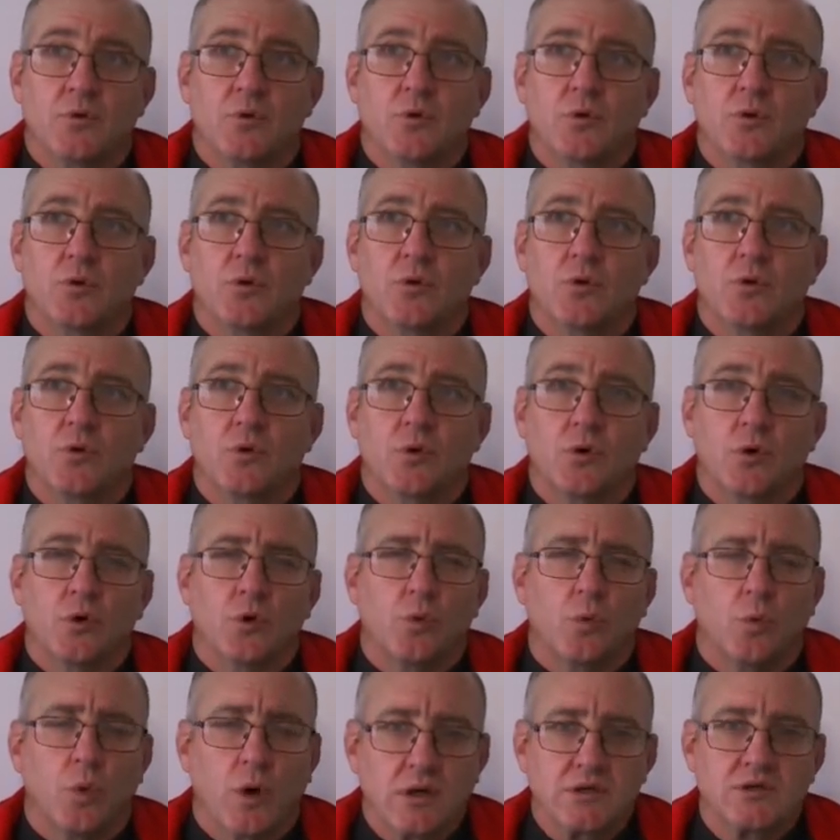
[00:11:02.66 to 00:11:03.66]
who
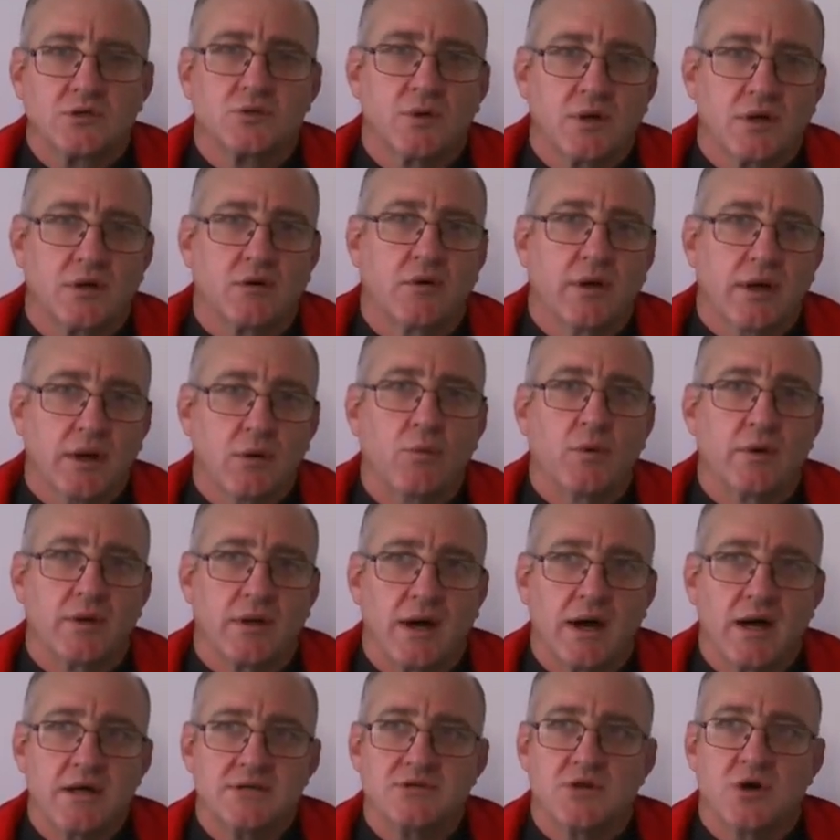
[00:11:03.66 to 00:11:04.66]
want to agree with
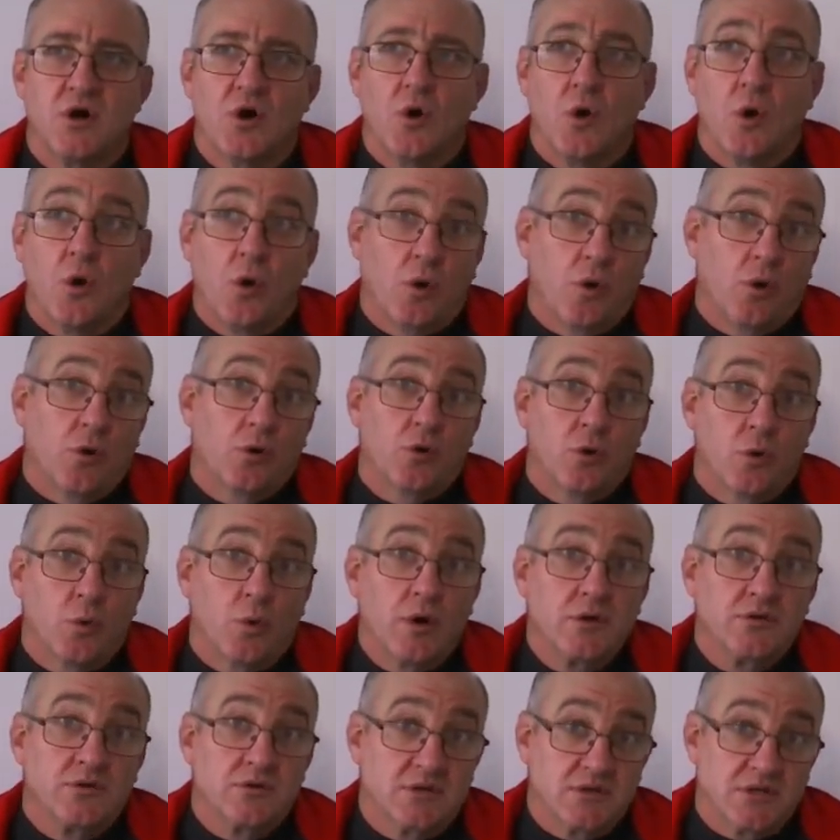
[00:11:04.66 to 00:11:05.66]
us, or who
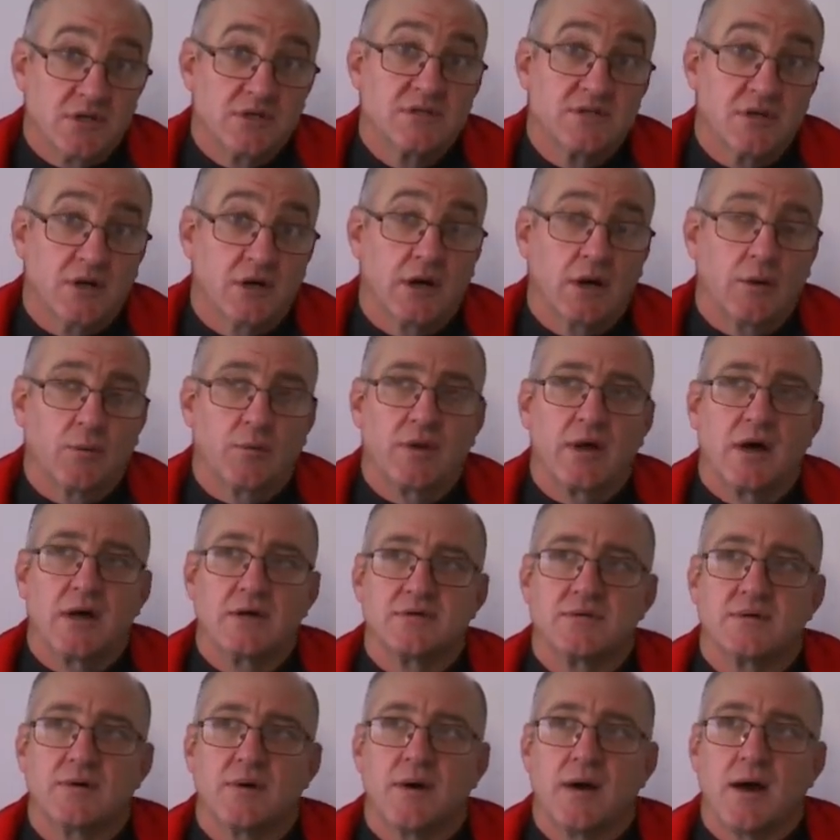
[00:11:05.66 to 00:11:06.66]
want to disagree with
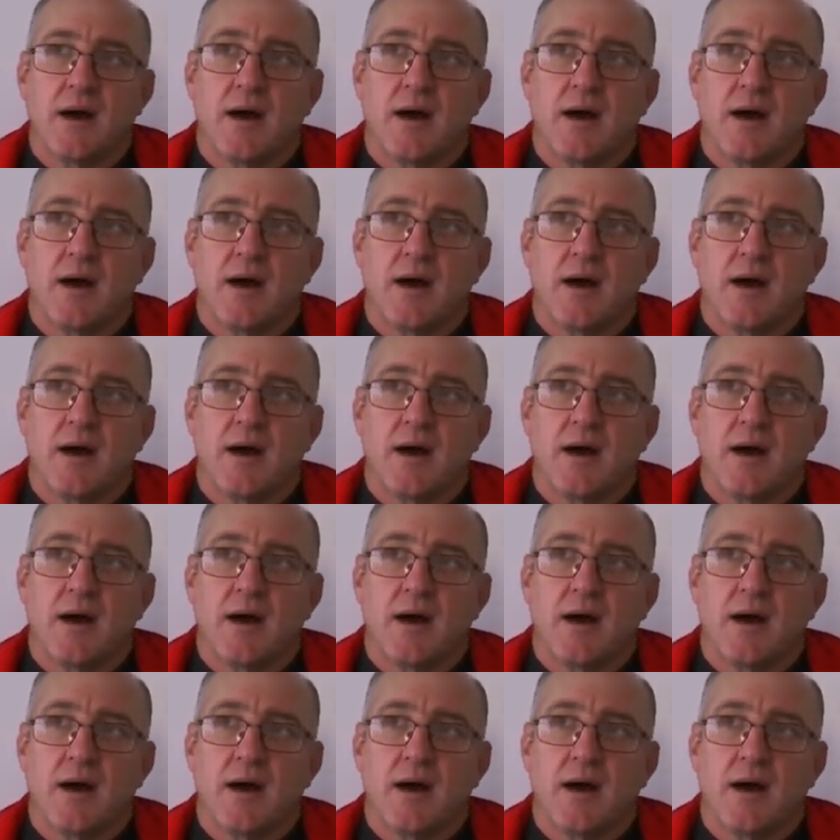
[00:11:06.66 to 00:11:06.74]
us,